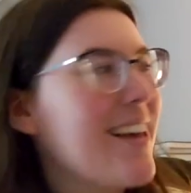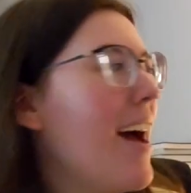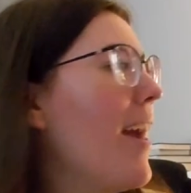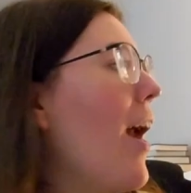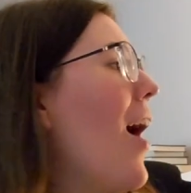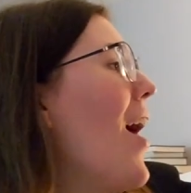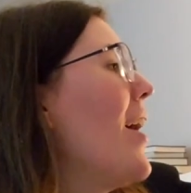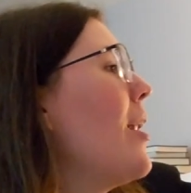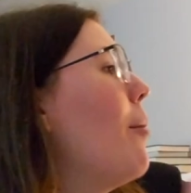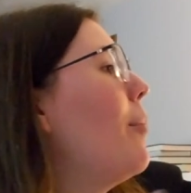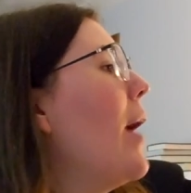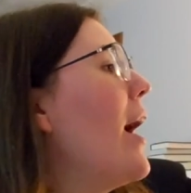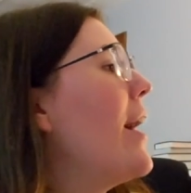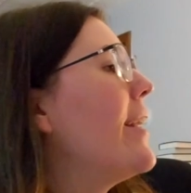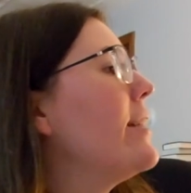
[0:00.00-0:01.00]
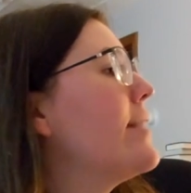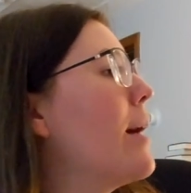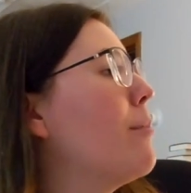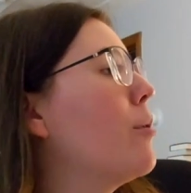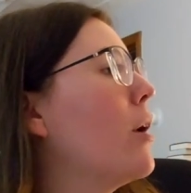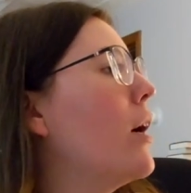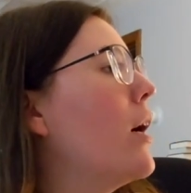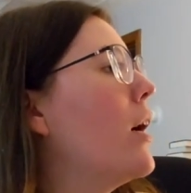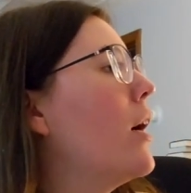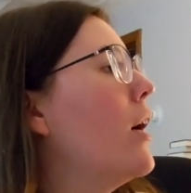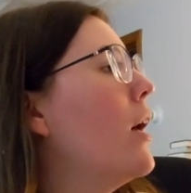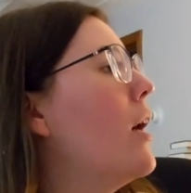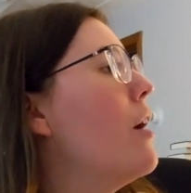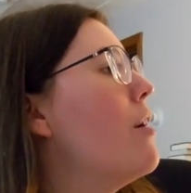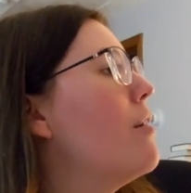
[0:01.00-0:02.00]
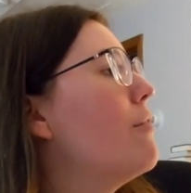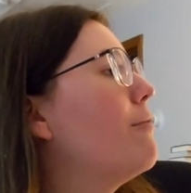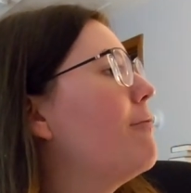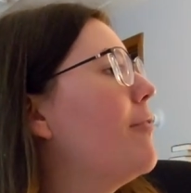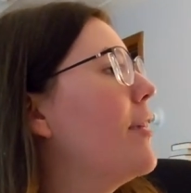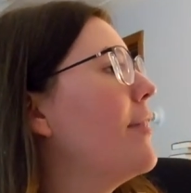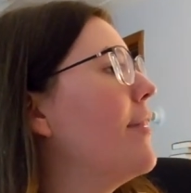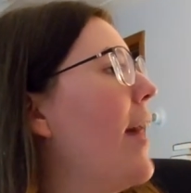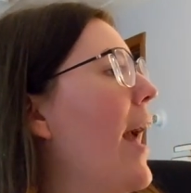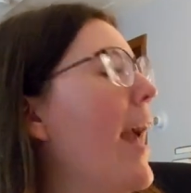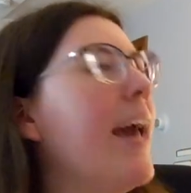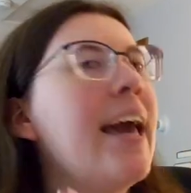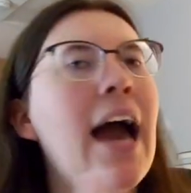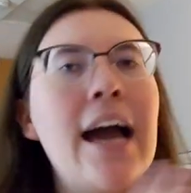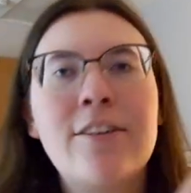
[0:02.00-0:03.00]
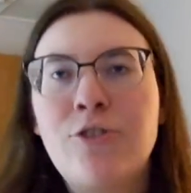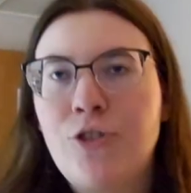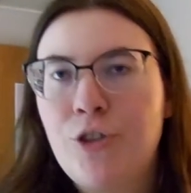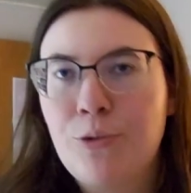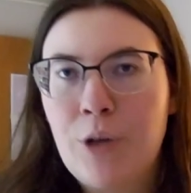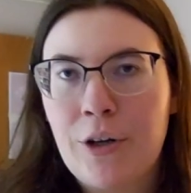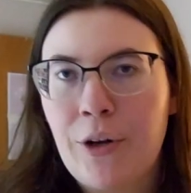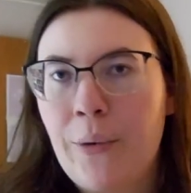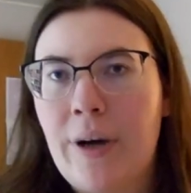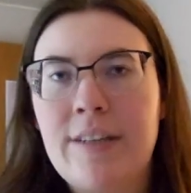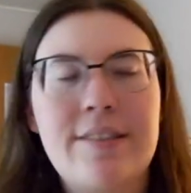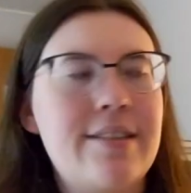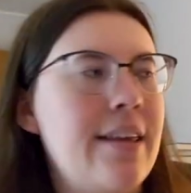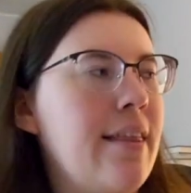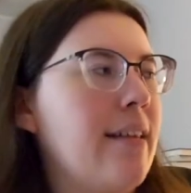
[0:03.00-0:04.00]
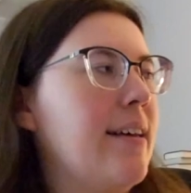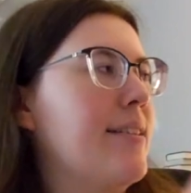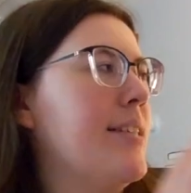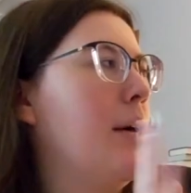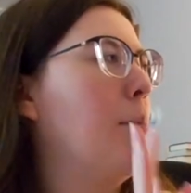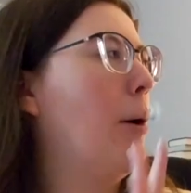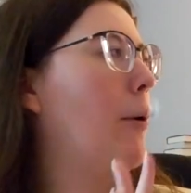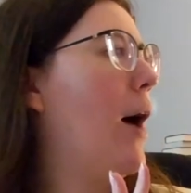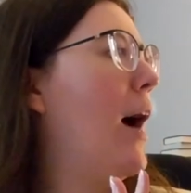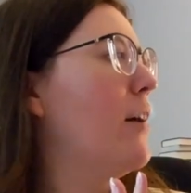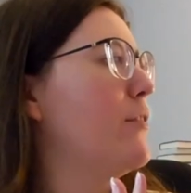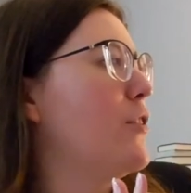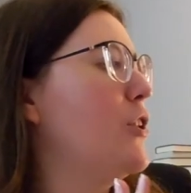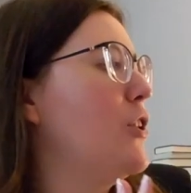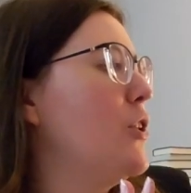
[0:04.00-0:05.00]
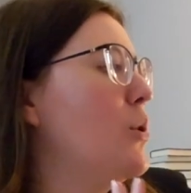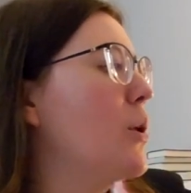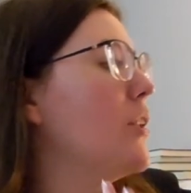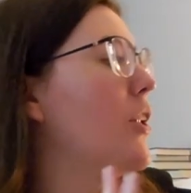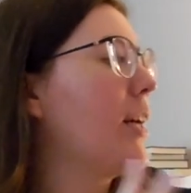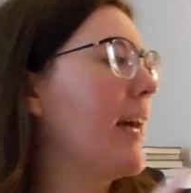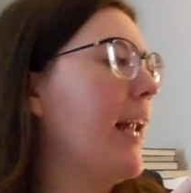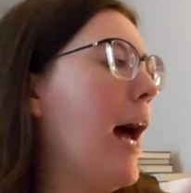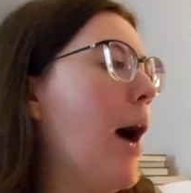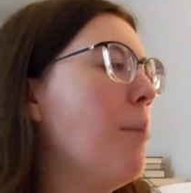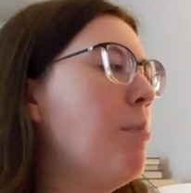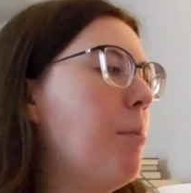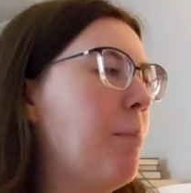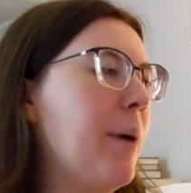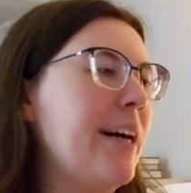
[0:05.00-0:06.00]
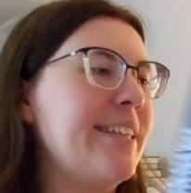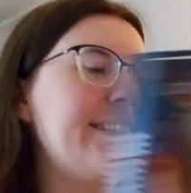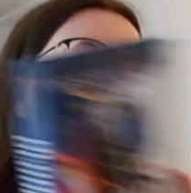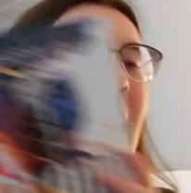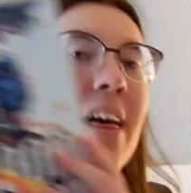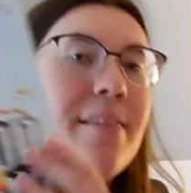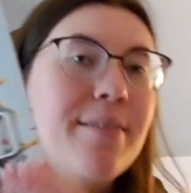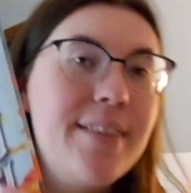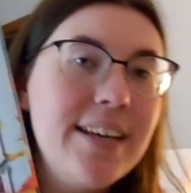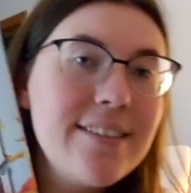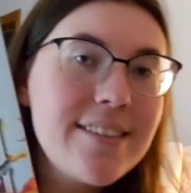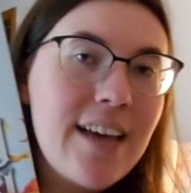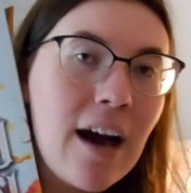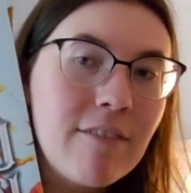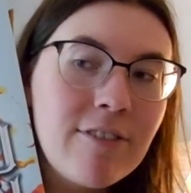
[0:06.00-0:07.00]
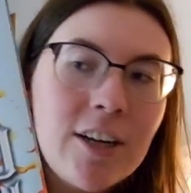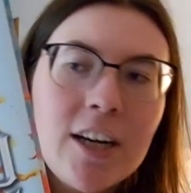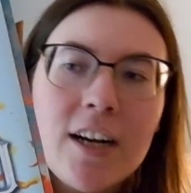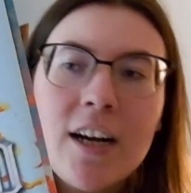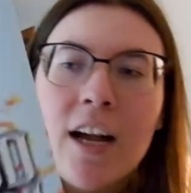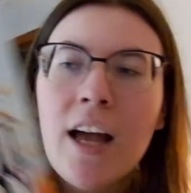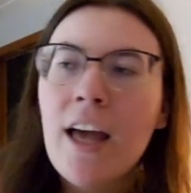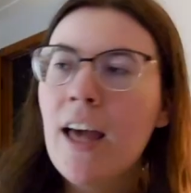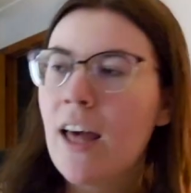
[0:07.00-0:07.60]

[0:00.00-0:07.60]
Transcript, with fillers: Scion by Deborah Filet. I do not know how to say that last name. I will have to look it up, but this cover